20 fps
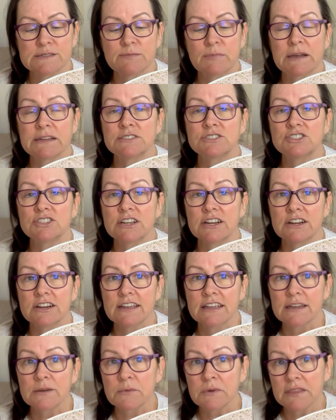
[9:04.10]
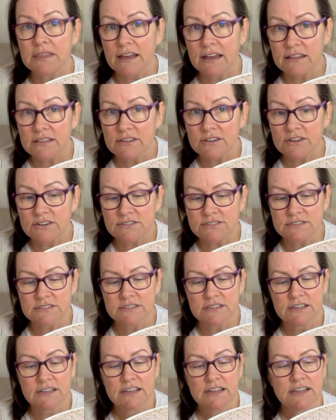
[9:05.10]
by sharing it with others
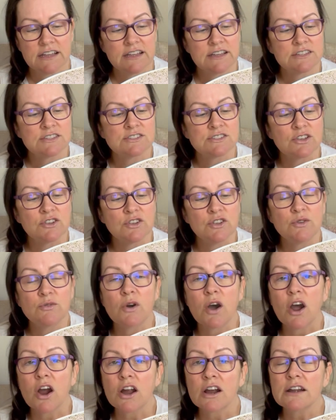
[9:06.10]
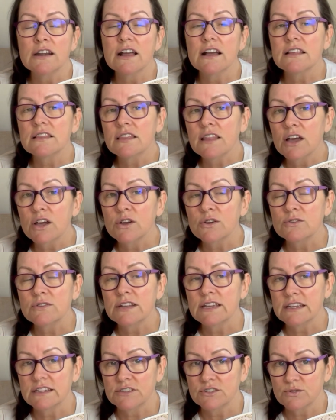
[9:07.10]
so you aren't alone
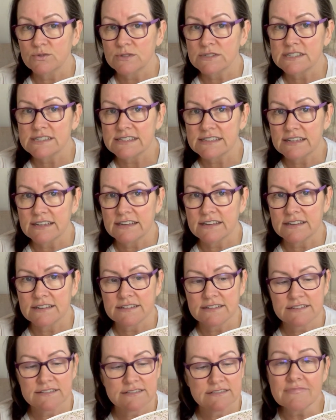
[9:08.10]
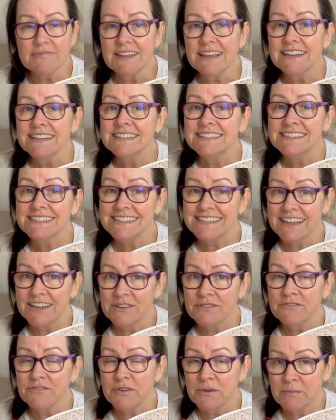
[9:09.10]
in your sin.
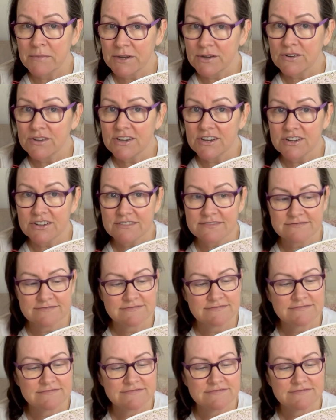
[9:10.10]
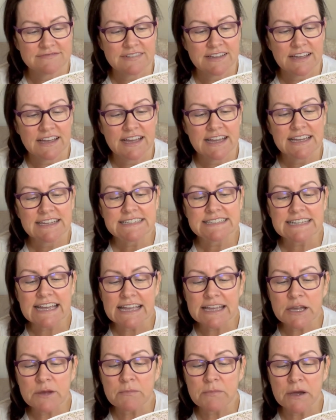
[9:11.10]
Sound familiar?
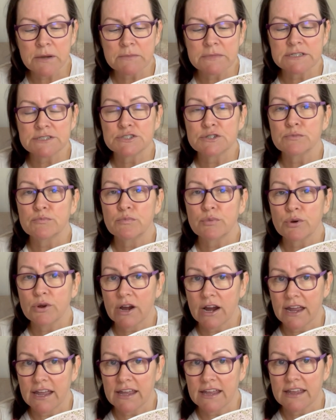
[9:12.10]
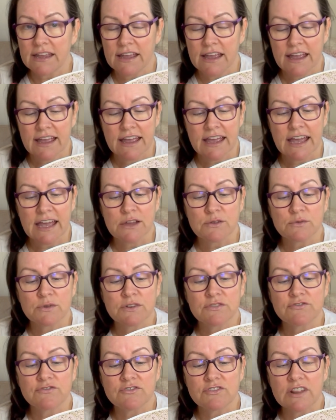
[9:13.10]
Take a moment to pray and
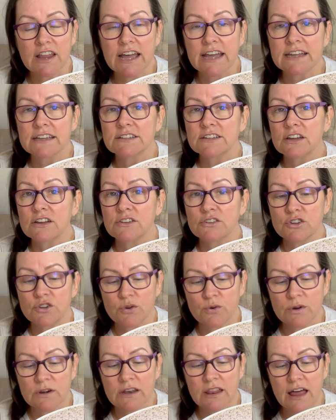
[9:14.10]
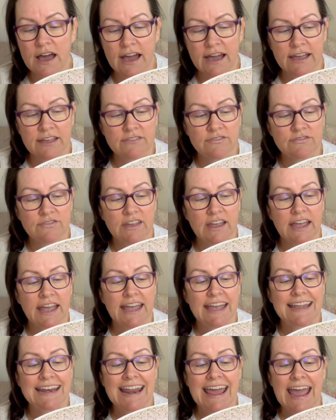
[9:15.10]
reflect on your life
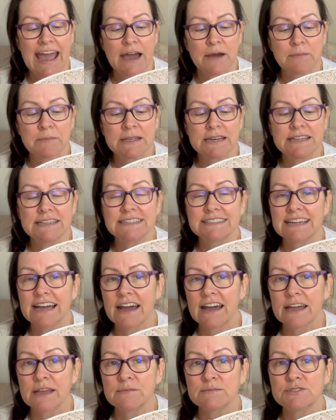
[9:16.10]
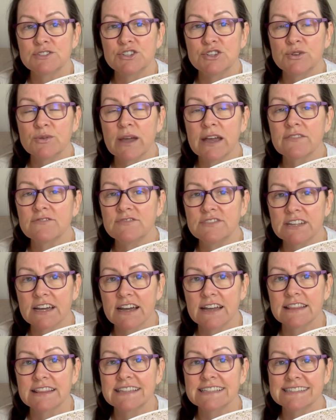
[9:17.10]
and how many times you have
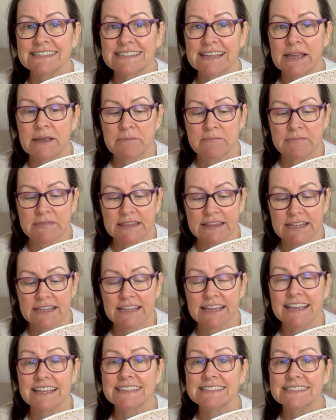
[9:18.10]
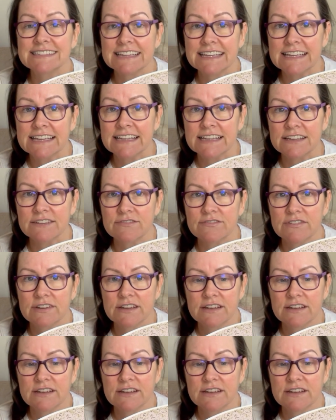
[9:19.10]
done the same thing as Eve.